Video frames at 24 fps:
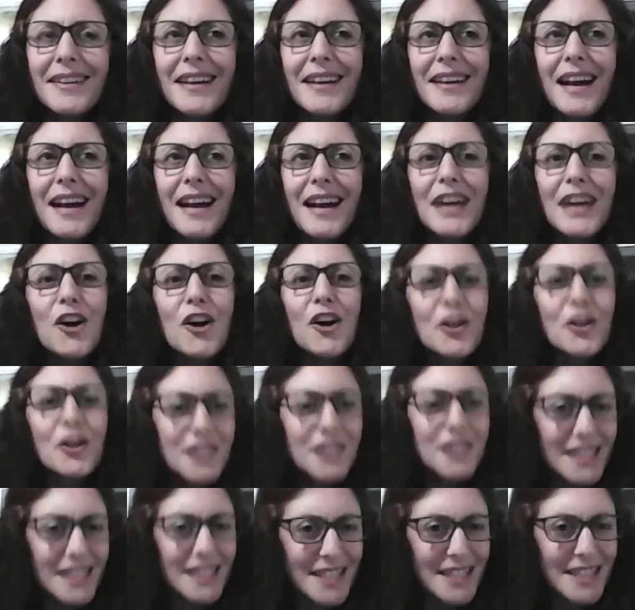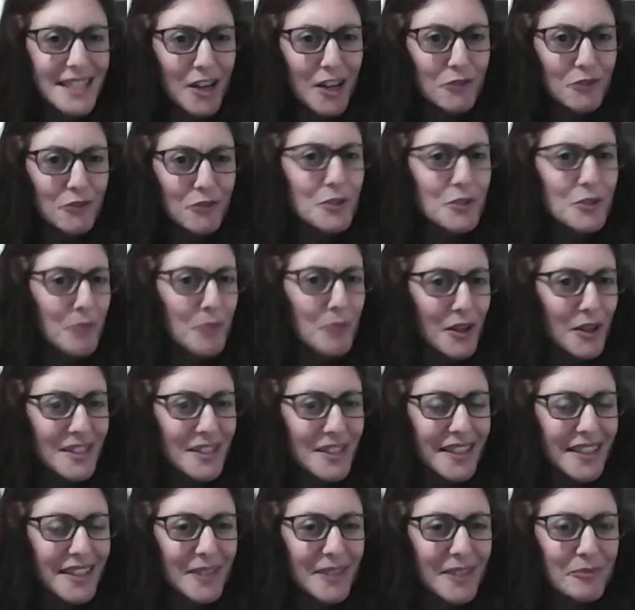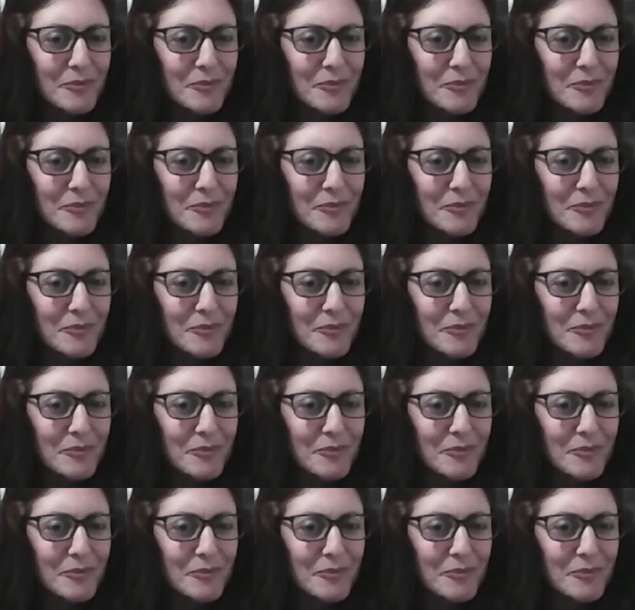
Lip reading: an art in itself to master.